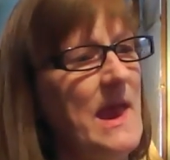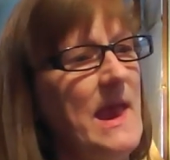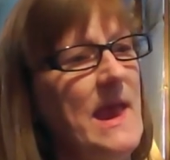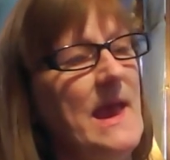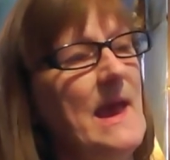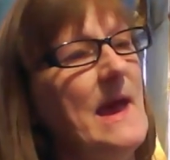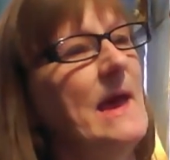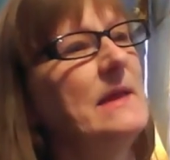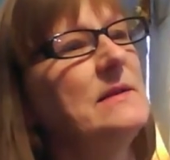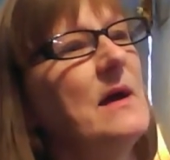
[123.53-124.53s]

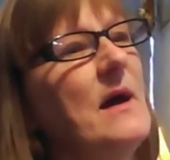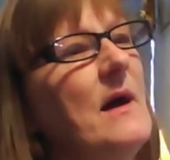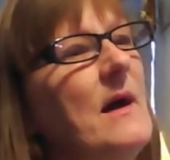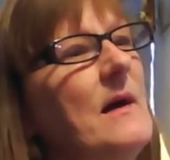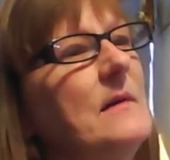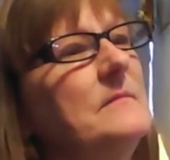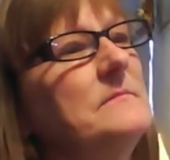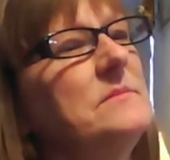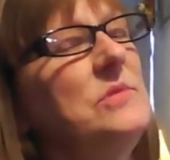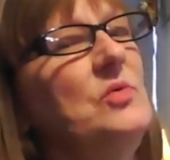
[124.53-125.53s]
And um,
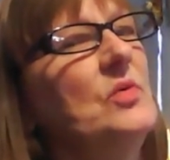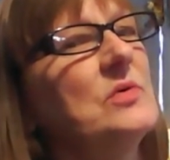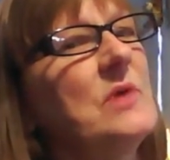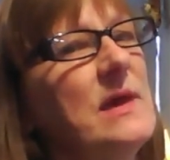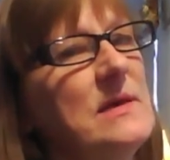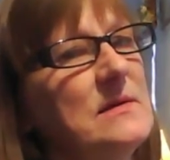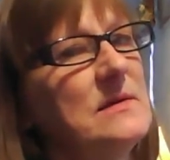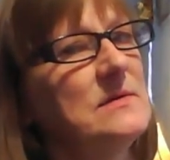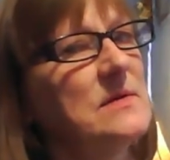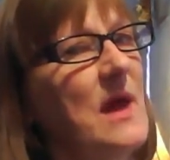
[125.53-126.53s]
you will
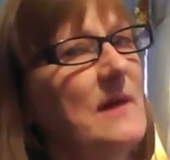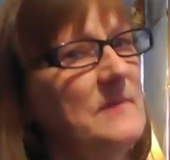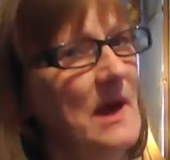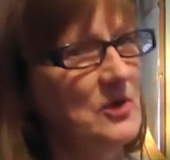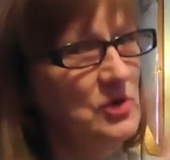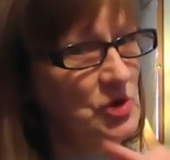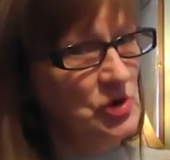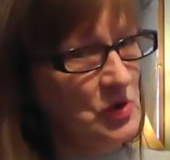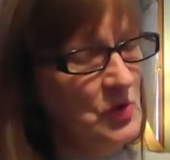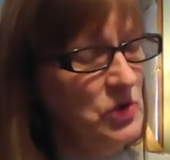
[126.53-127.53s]
have, I'm not going to
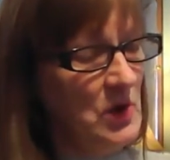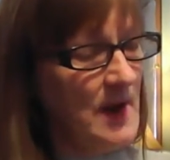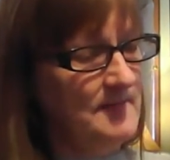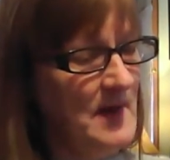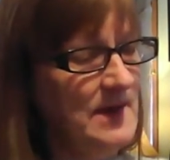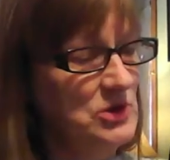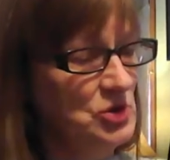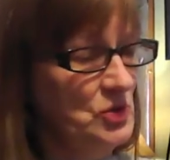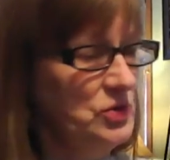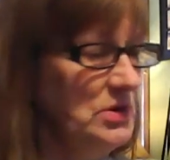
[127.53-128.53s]
show you, I might
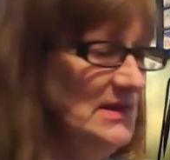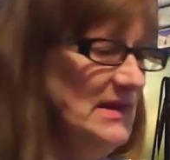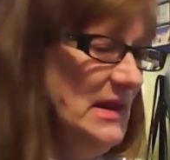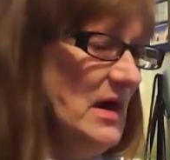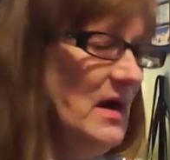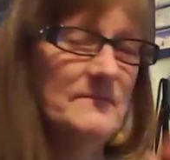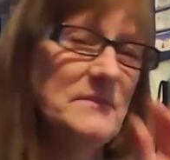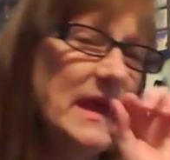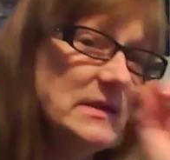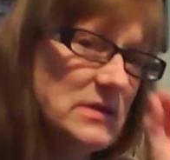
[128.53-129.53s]
show you little
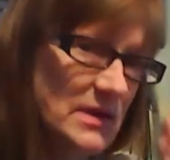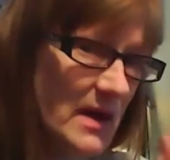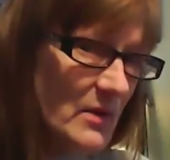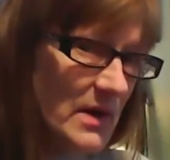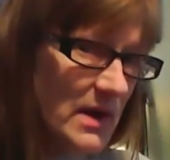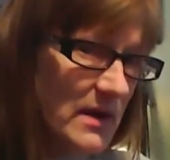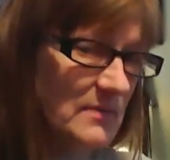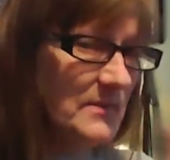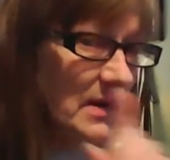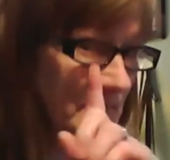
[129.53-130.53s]
updates now and
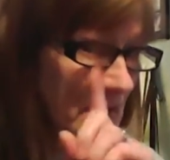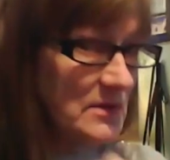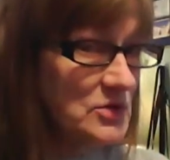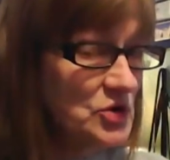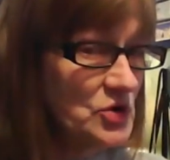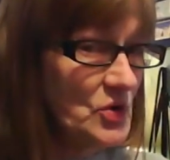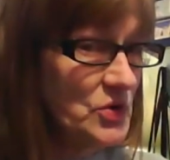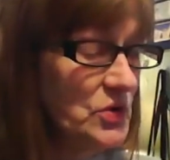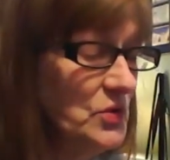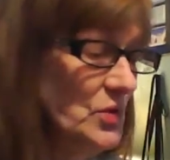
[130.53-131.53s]
again, but I'm not going to show
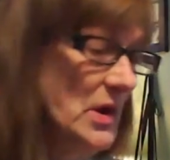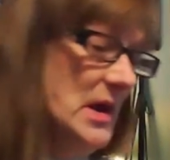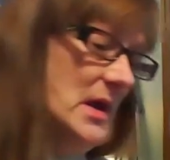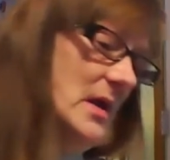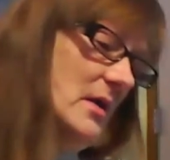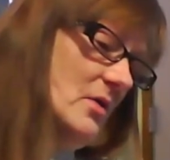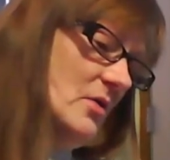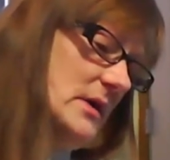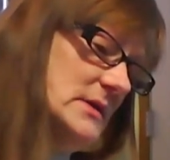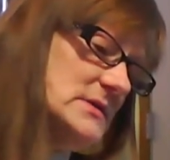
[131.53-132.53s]
you
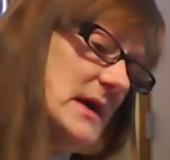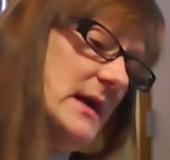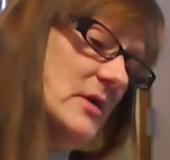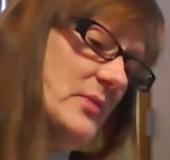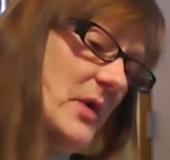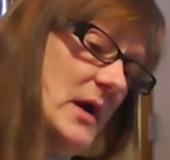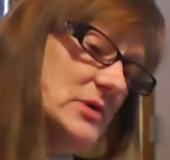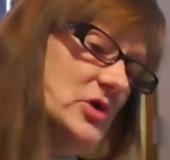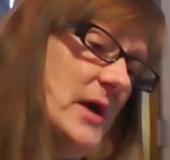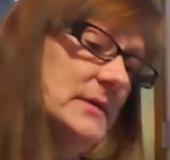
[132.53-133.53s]
her entire
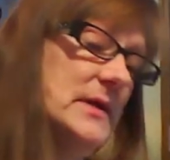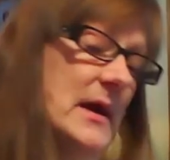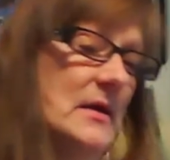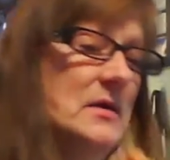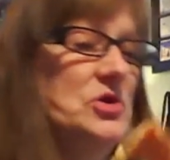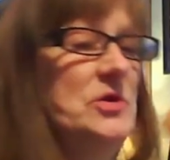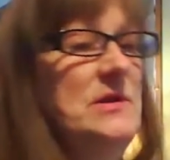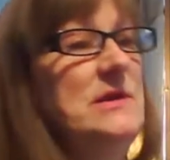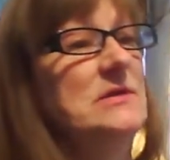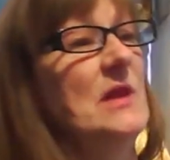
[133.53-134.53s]
project because she
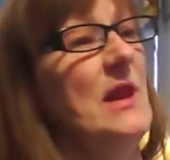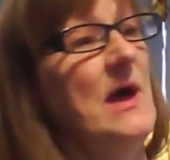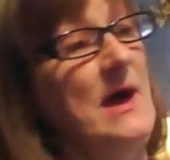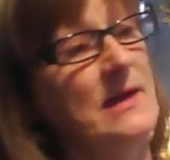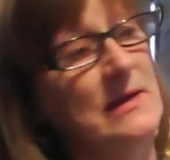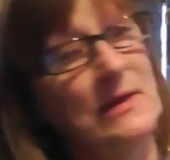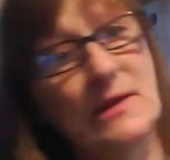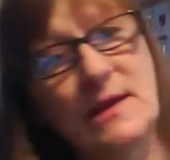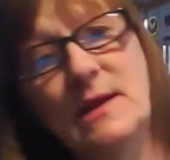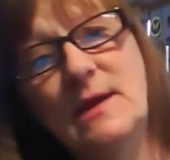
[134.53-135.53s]
needs a lot of
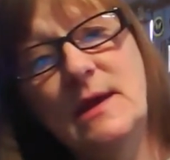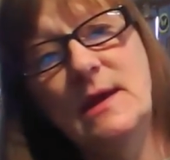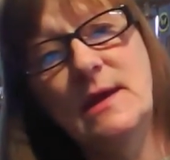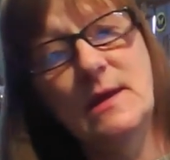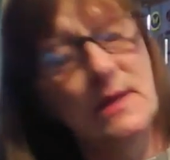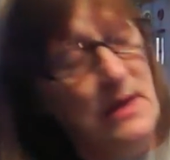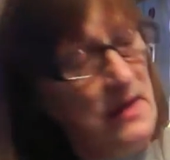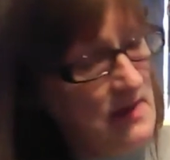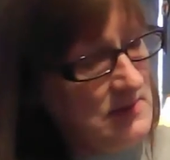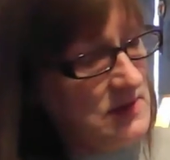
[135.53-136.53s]
cleaning
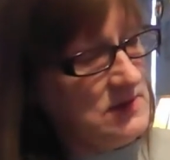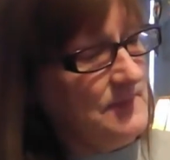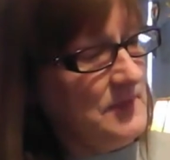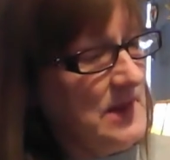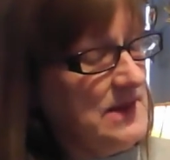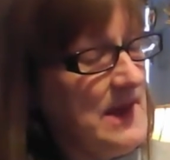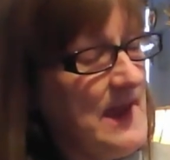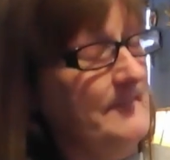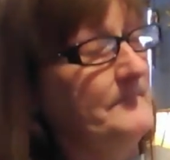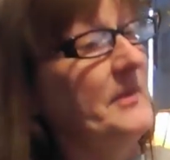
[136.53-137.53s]
and stuff like
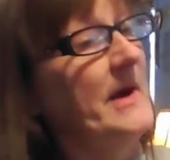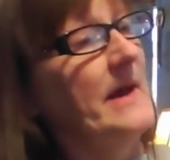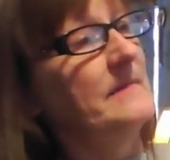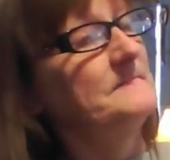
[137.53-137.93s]
that. But